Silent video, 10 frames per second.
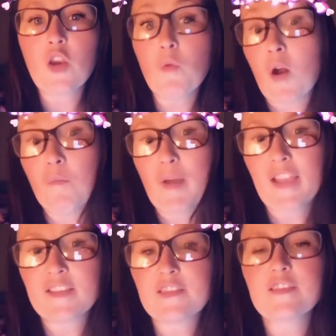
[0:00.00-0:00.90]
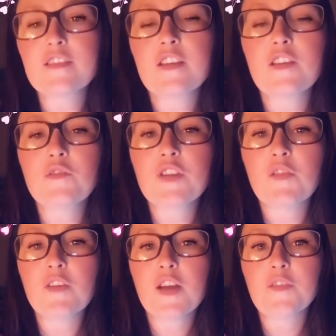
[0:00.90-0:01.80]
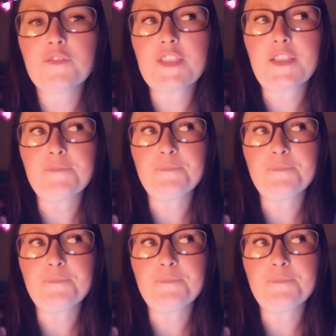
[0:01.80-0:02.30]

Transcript: who aren't patients and who don't know. So